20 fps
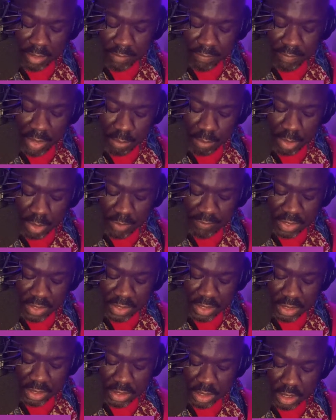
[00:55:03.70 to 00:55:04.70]
the family
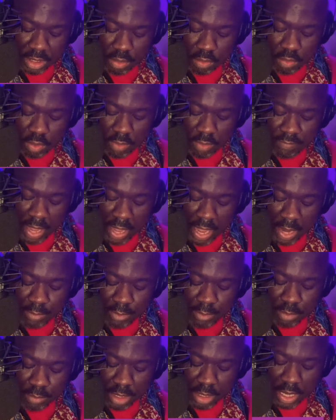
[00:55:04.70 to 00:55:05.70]
physician, a gruff
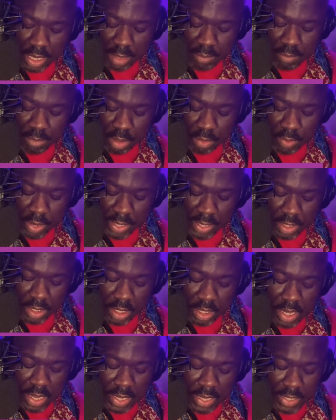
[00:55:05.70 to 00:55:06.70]
Irishman named McGregor,
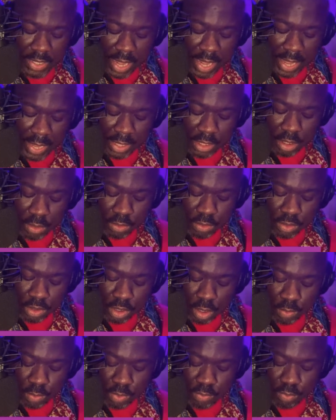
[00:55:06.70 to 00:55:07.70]
diagnosed
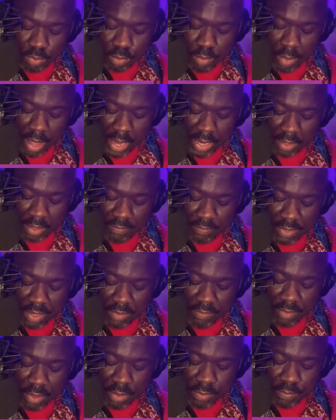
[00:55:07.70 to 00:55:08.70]
her with rheumatic
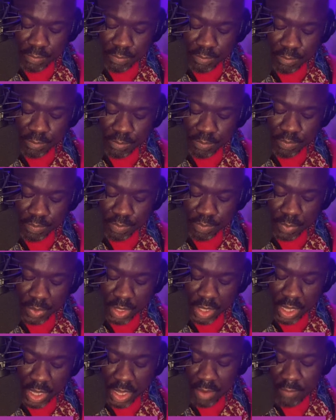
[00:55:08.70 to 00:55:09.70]
fever.
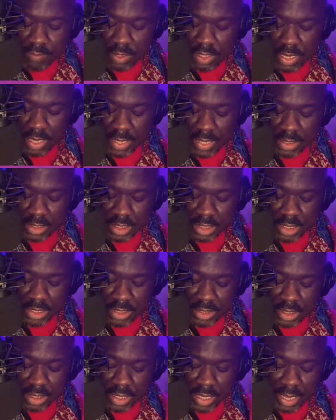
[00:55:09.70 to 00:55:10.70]
For the next year,
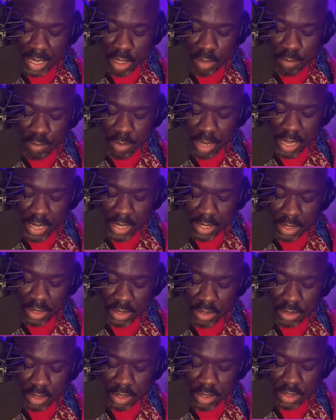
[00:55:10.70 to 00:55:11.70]
she lay in bed
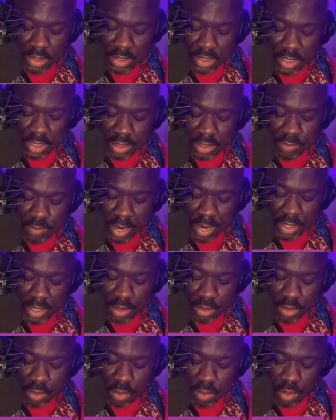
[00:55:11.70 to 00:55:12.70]
until the disease ran its
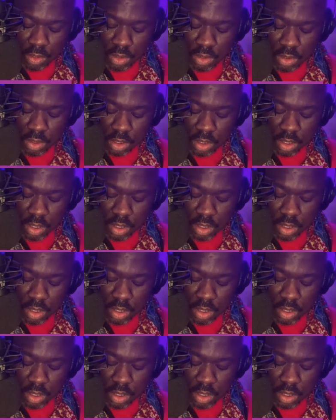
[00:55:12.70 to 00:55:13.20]
course.